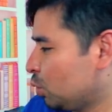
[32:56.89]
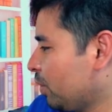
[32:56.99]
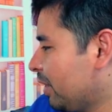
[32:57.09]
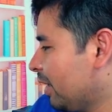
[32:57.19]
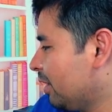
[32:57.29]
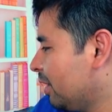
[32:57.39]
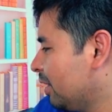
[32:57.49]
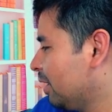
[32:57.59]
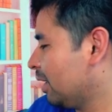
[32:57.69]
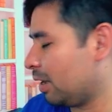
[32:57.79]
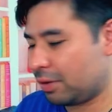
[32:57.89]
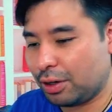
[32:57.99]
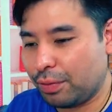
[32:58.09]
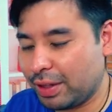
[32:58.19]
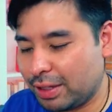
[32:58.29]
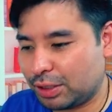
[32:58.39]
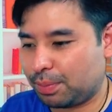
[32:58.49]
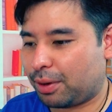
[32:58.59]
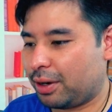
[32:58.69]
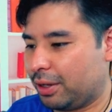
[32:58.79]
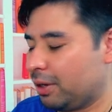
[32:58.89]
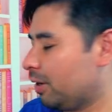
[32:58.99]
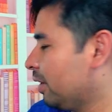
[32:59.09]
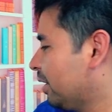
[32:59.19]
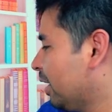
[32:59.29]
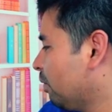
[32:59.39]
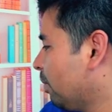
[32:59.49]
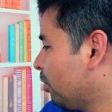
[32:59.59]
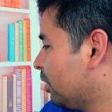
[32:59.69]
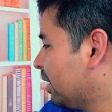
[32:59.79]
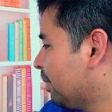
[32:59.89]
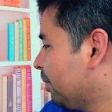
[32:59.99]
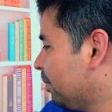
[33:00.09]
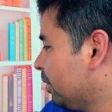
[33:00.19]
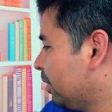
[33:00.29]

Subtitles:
So again, I'm going to read this part here again one more time,